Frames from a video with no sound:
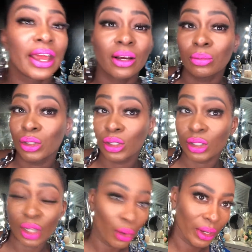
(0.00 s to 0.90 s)
am
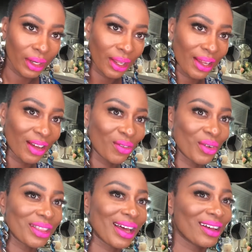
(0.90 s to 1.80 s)
so in love
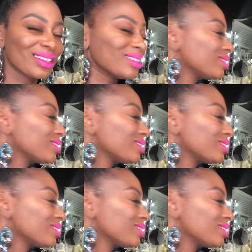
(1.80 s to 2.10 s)
with how this